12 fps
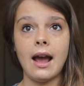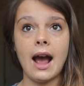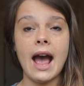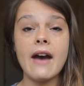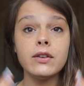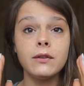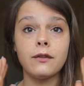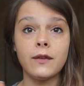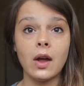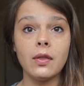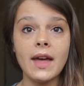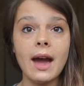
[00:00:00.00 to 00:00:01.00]
I haven't
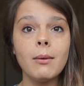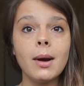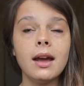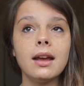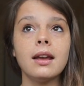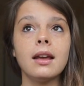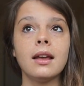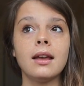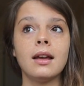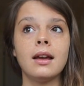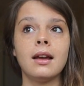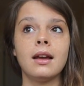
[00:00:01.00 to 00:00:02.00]
felt that way
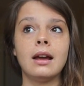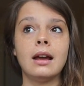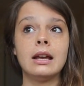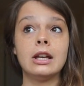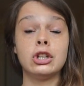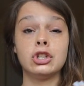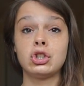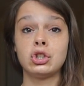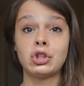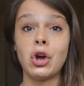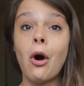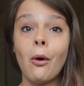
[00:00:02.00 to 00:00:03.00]
in
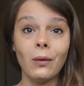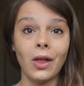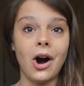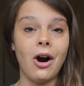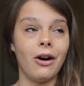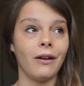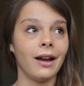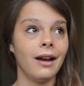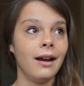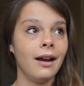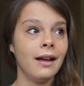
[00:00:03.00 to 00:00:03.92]
so long.